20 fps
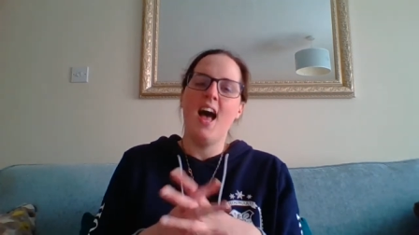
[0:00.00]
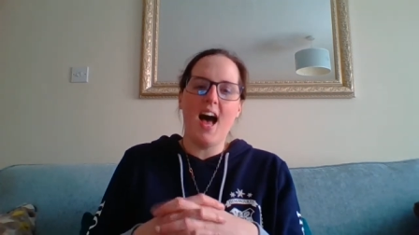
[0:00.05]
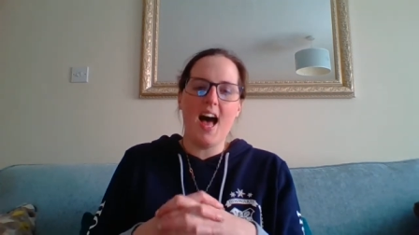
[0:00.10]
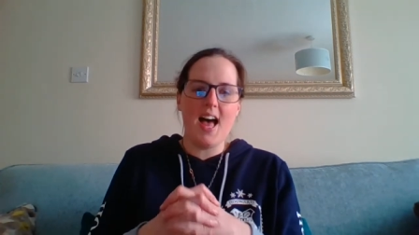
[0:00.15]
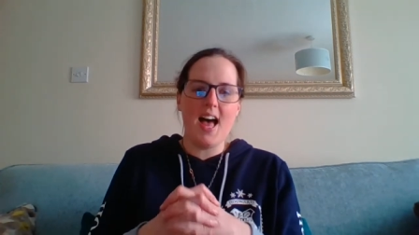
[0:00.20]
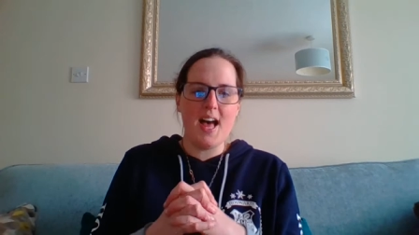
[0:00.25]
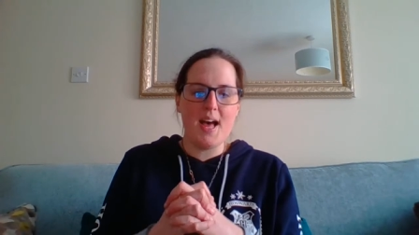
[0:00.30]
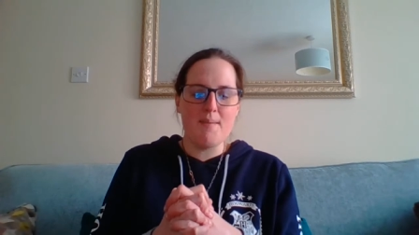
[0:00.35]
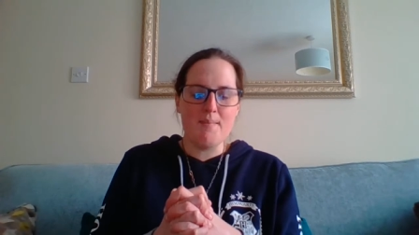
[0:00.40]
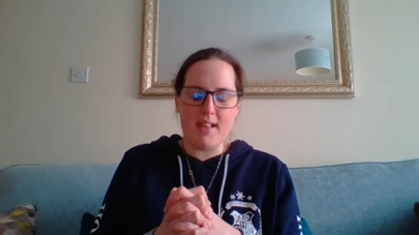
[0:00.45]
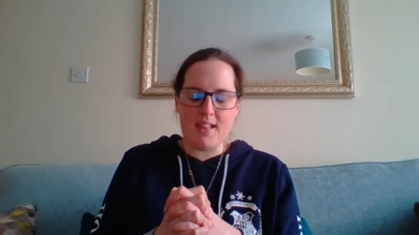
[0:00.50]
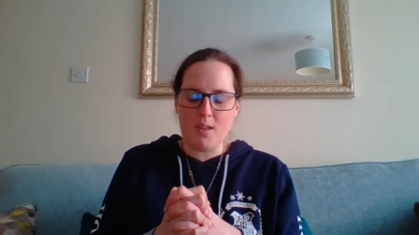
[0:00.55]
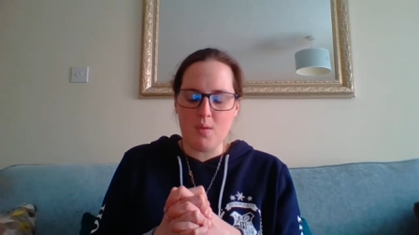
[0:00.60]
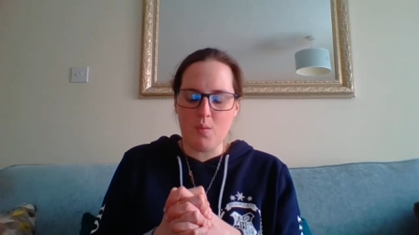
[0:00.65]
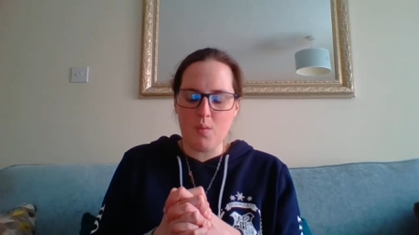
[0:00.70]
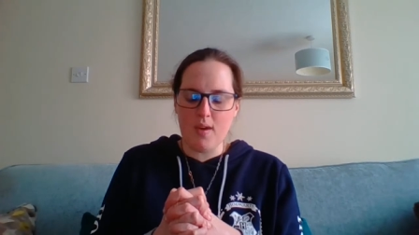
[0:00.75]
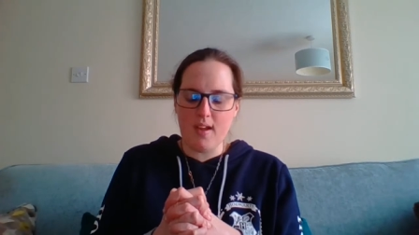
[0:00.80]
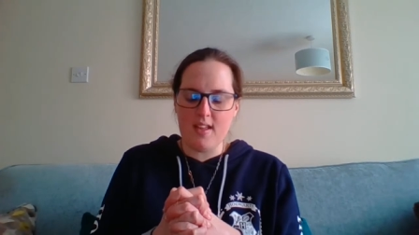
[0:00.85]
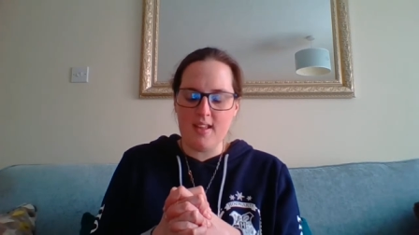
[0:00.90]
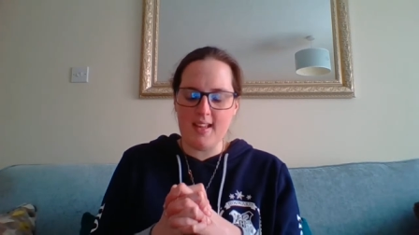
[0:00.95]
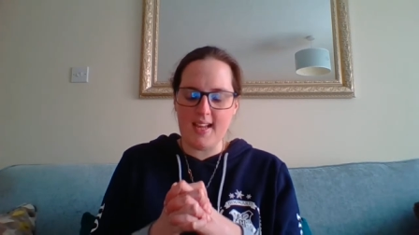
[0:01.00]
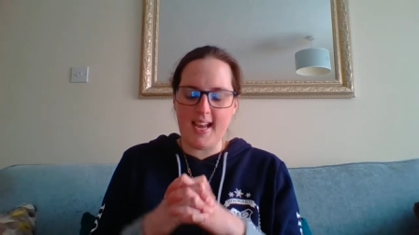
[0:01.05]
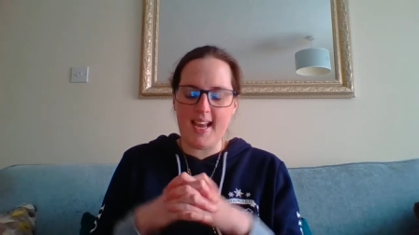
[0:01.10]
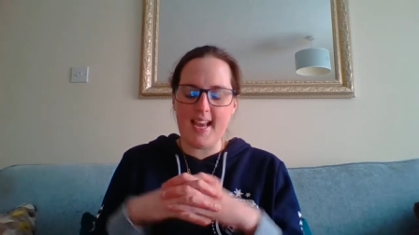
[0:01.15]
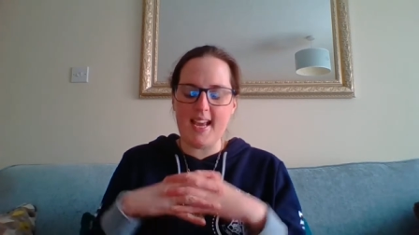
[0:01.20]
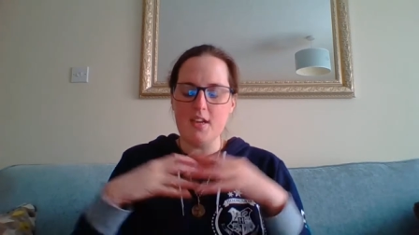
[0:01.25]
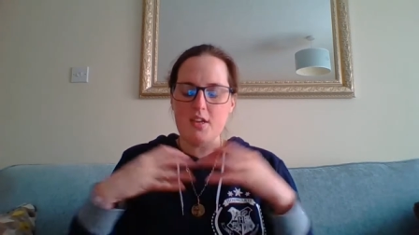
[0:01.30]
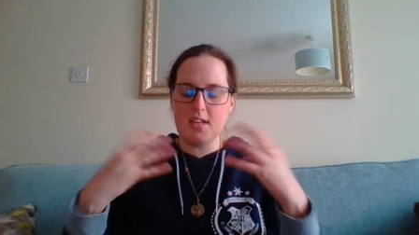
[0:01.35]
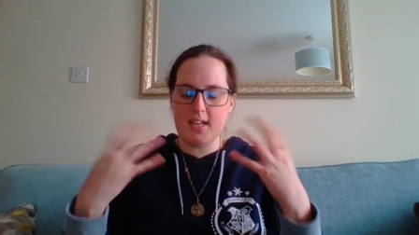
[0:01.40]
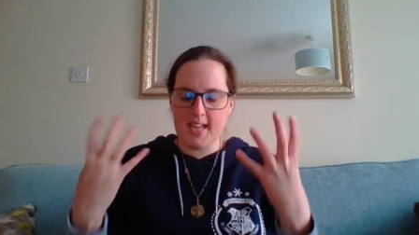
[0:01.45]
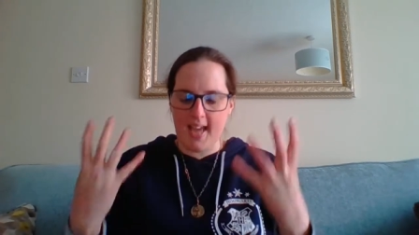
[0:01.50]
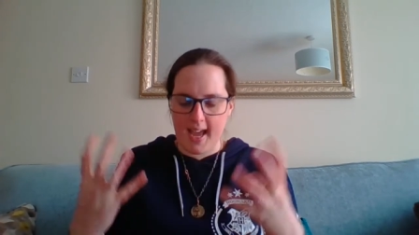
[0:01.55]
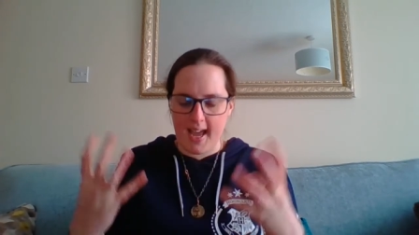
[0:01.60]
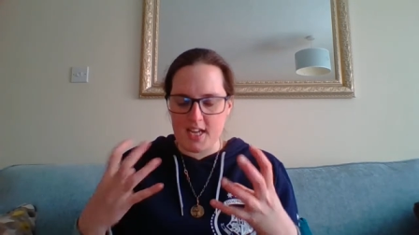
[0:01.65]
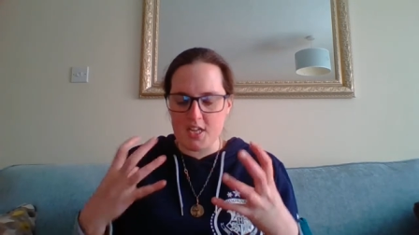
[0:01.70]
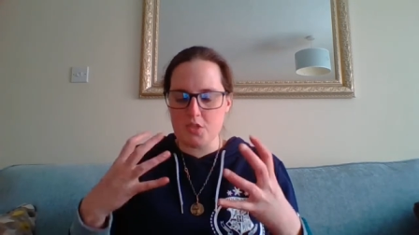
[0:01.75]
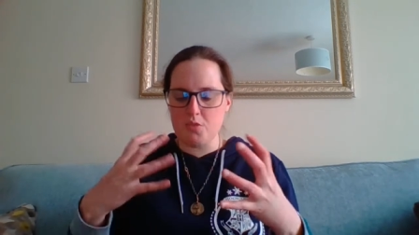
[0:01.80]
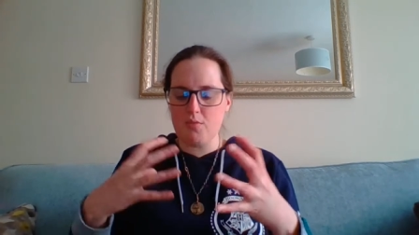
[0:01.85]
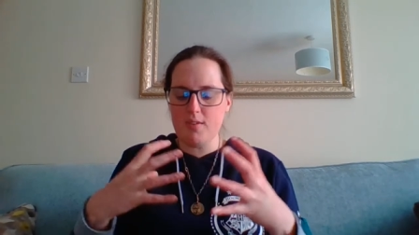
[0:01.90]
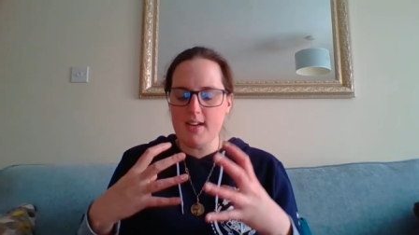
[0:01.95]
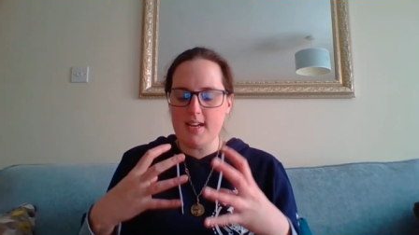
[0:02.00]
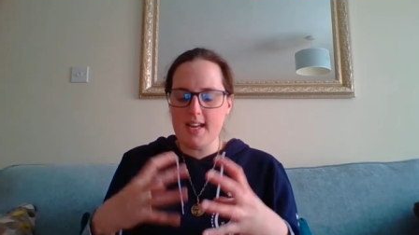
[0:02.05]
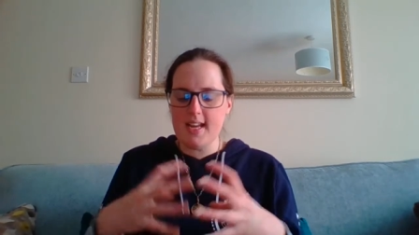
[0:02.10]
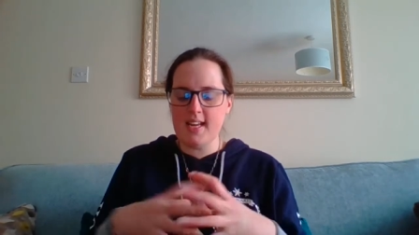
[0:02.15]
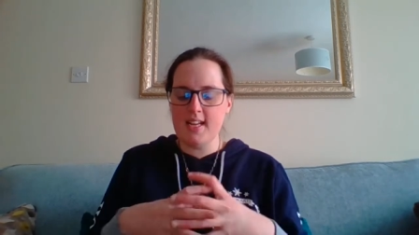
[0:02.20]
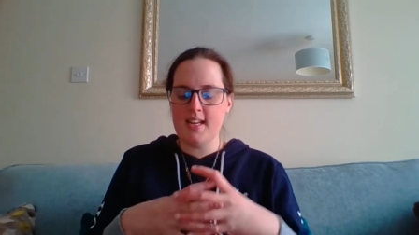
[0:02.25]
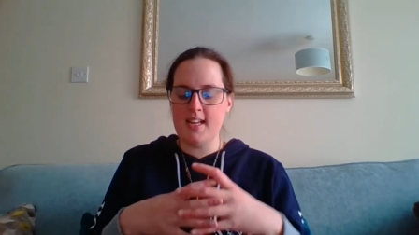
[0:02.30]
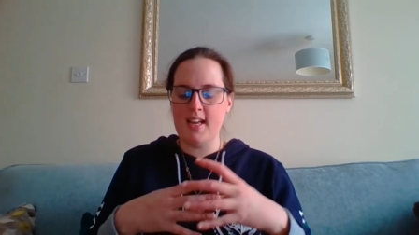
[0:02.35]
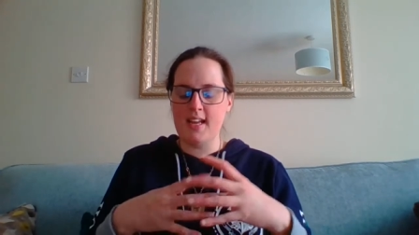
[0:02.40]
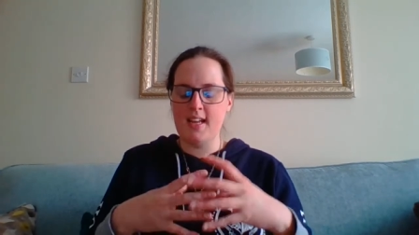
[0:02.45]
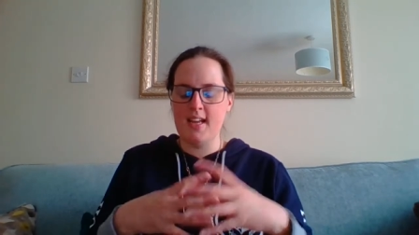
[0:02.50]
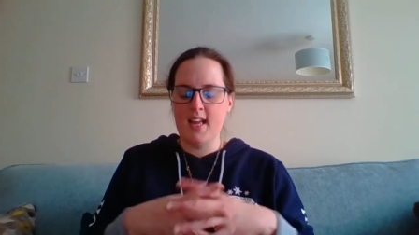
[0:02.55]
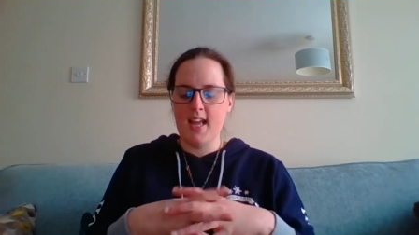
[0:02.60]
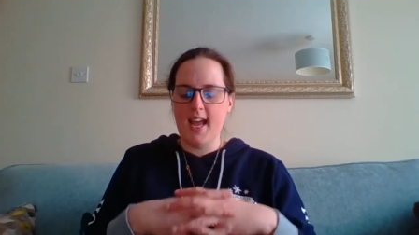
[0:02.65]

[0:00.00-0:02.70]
um the he yeah he's written it in a